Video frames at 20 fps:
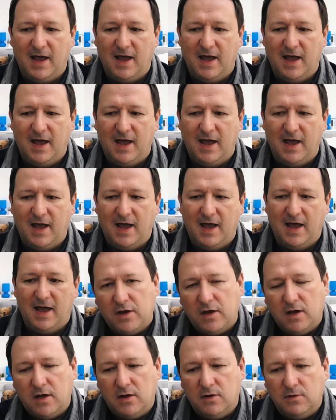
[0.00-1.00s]
Damp
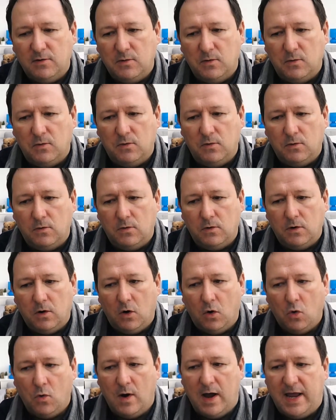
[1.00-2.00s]
weather
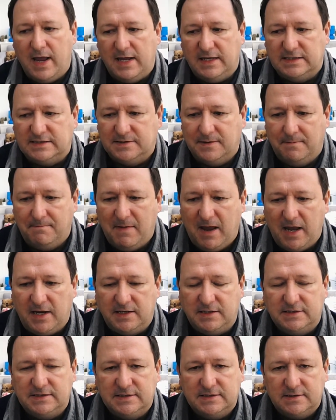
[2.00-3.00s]
always
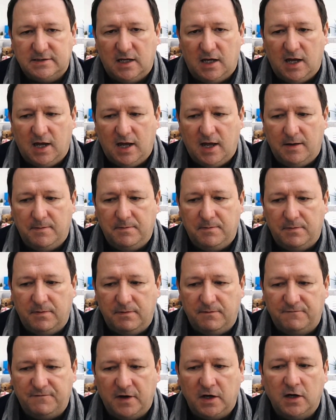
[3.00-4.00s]
makes
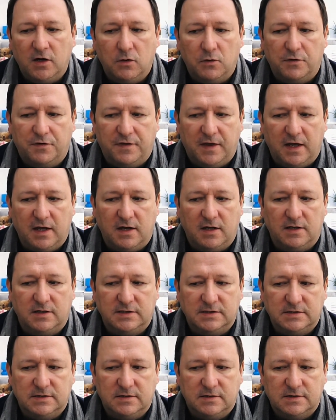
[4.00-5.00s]
fungal
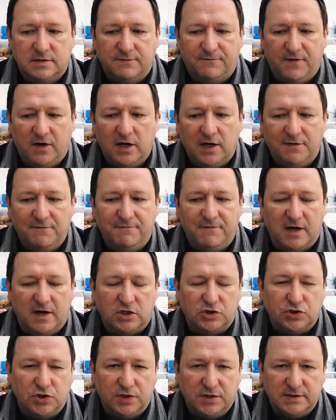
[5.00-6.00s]

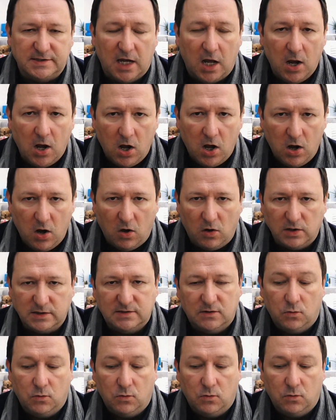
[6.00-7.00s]
infections a
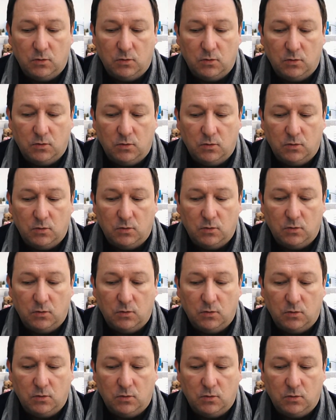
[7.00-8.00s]
lot worse.
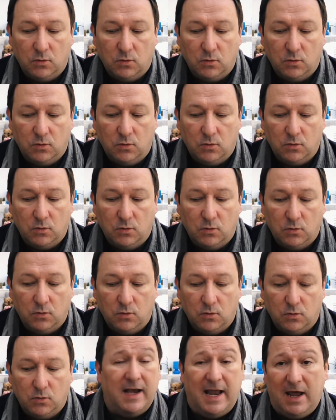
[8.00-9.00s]
And of course,
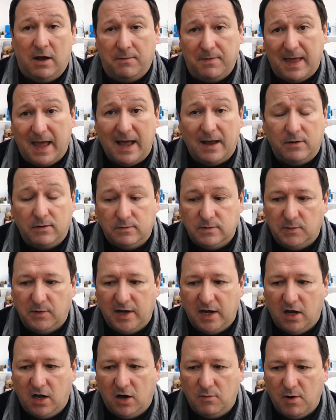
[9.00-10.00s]
we can't help that.
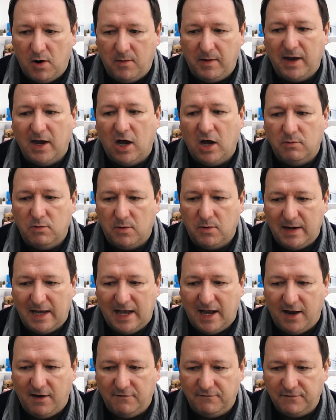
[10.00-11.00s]
We are where we
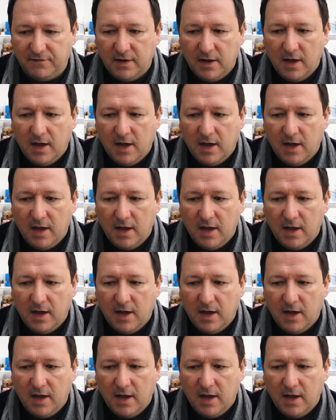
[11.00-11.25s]
live.